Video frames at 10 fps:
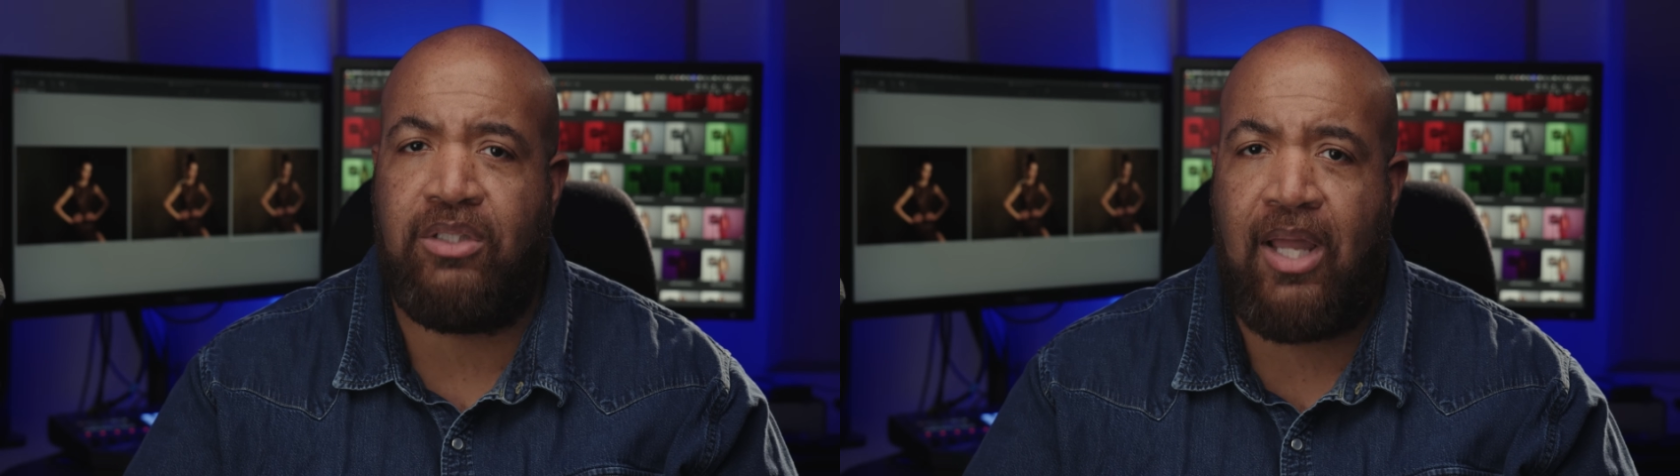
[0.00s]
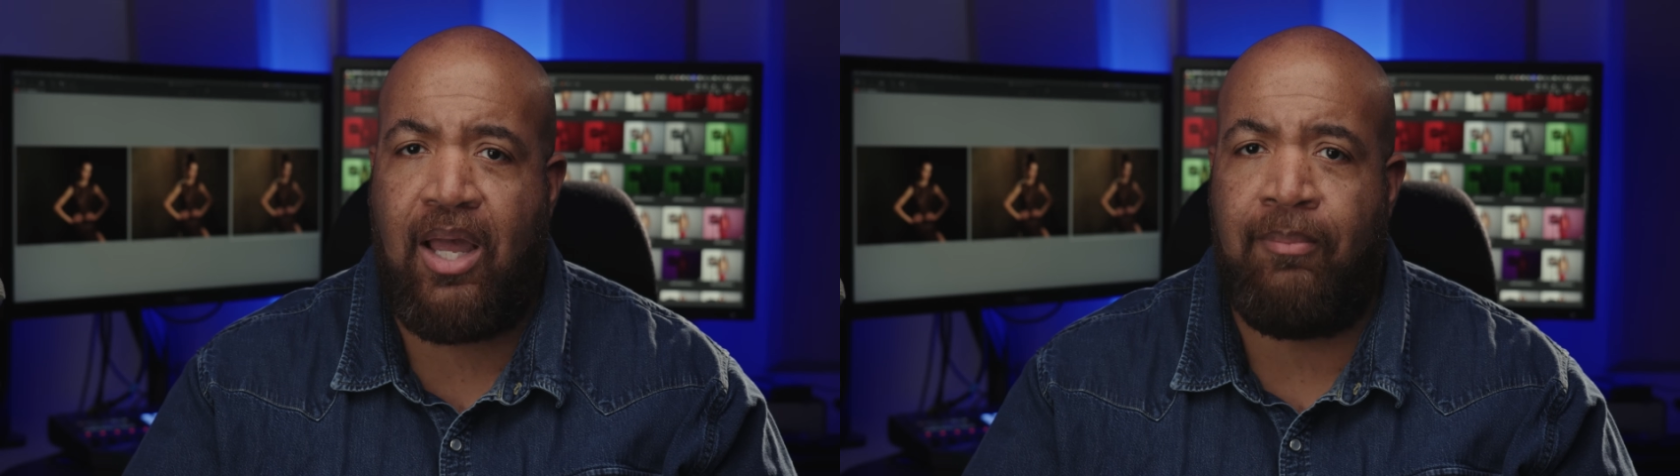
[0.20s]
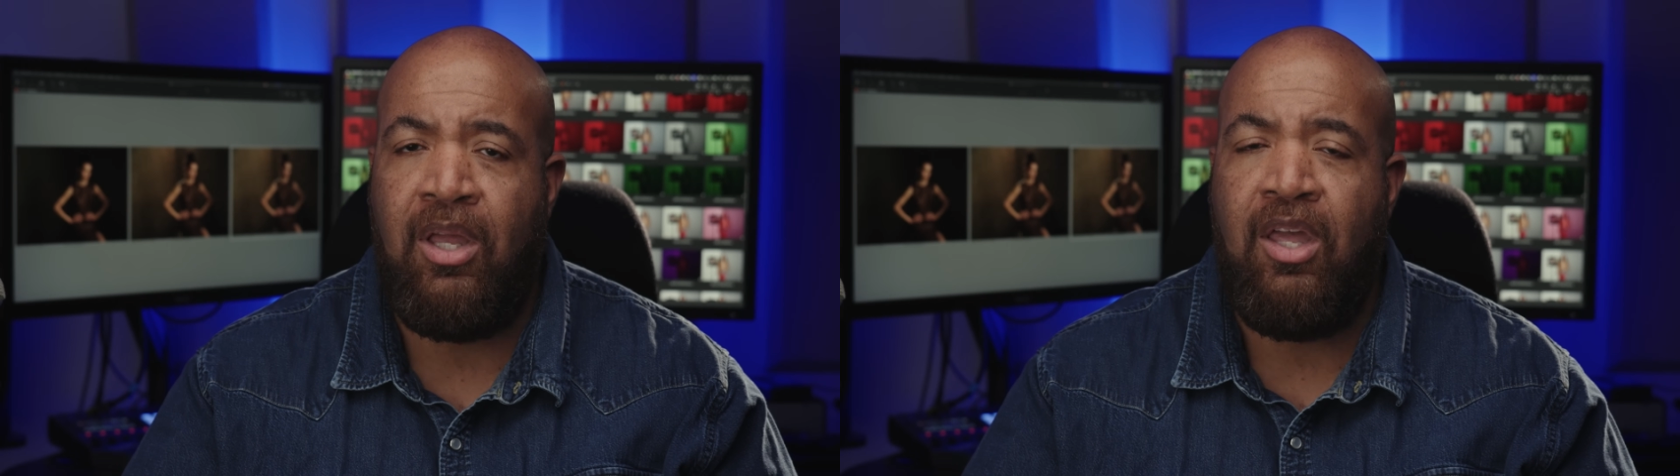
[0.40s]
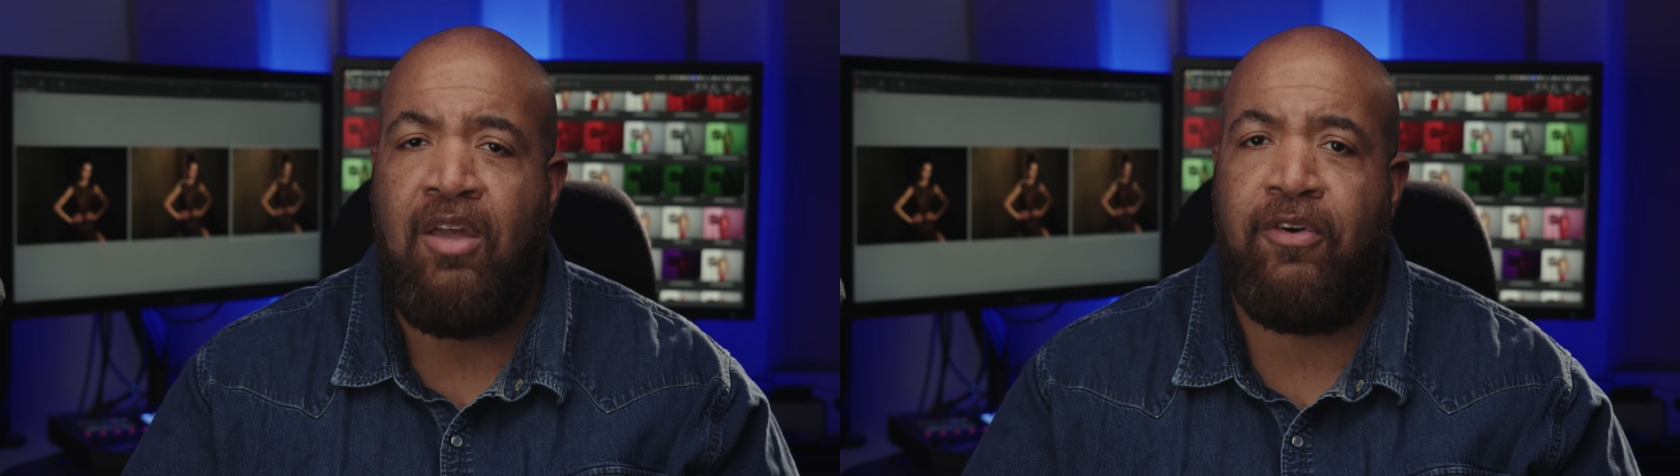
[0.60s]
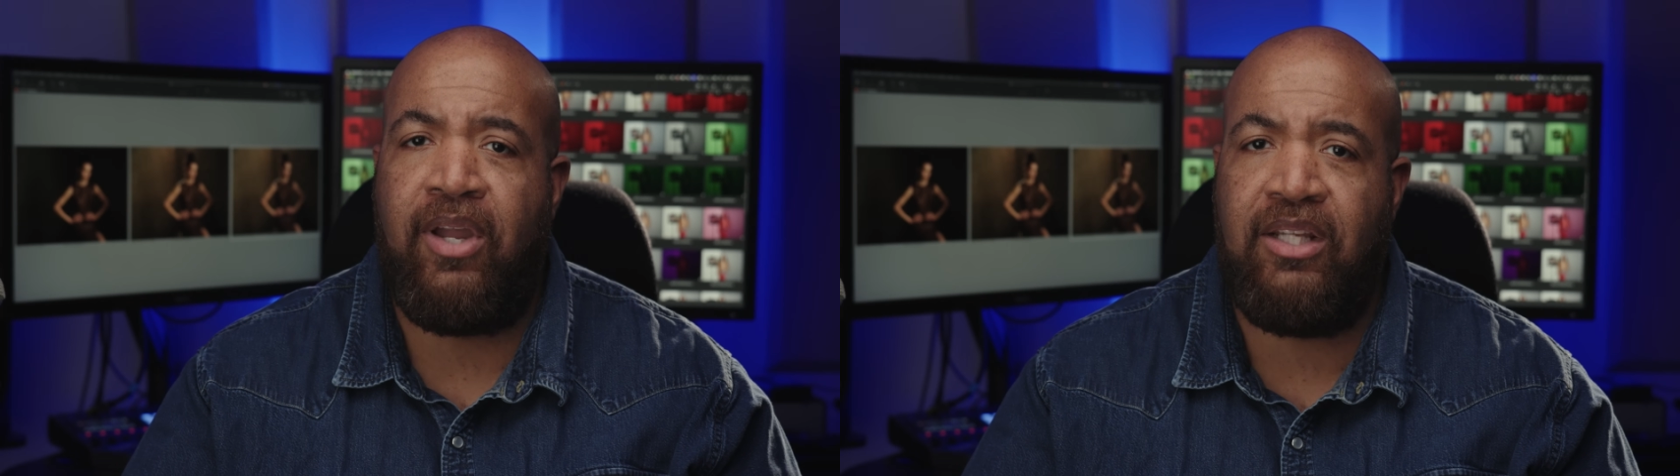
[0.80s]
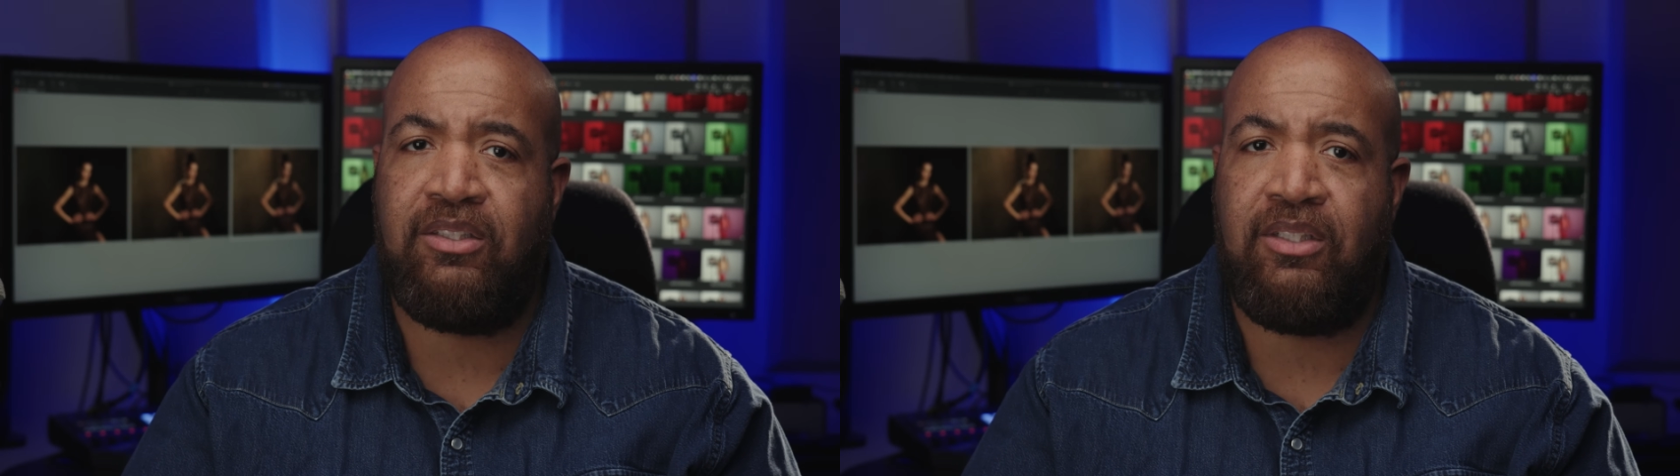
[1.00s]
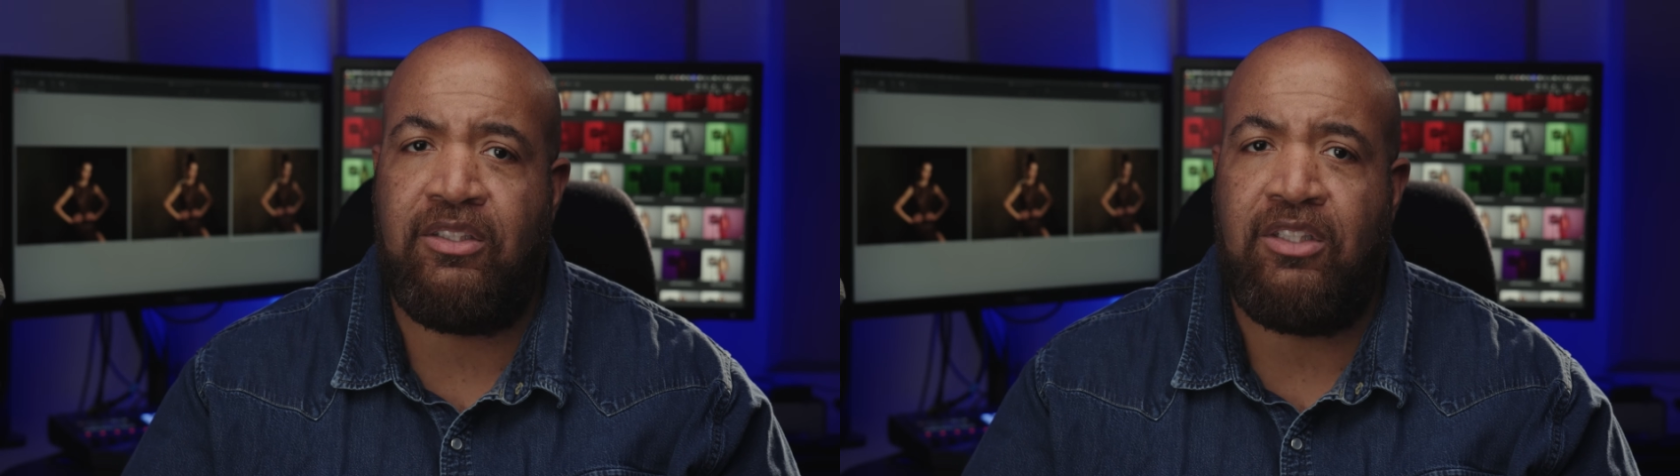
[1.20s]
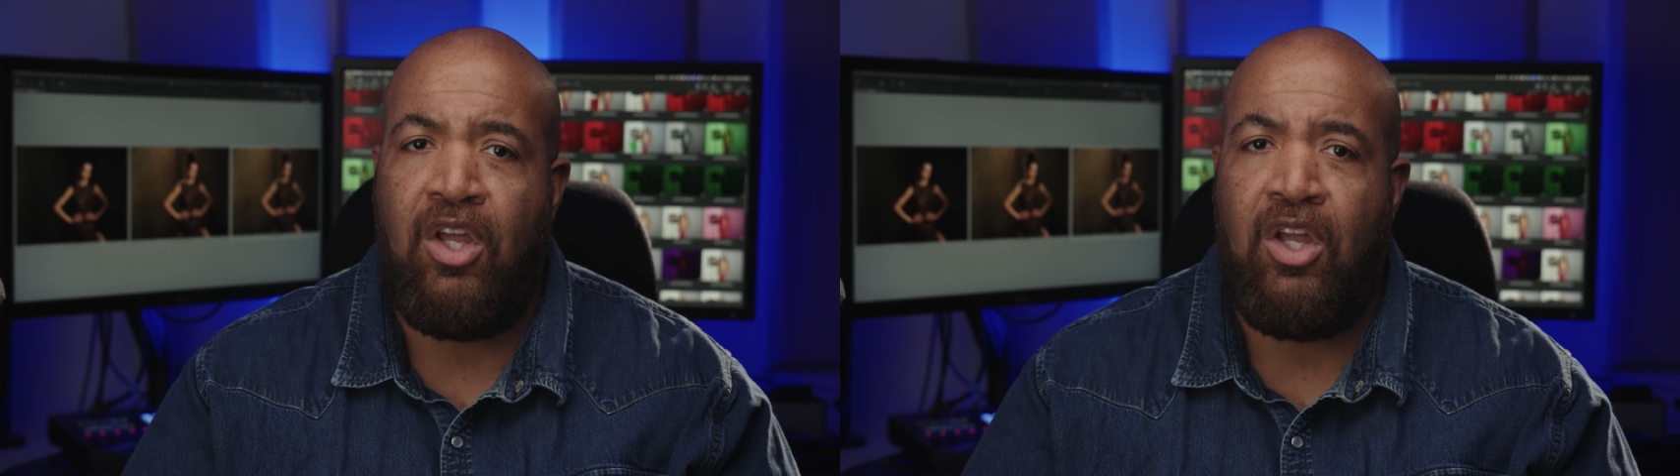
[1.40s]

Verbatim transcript: job. For instance,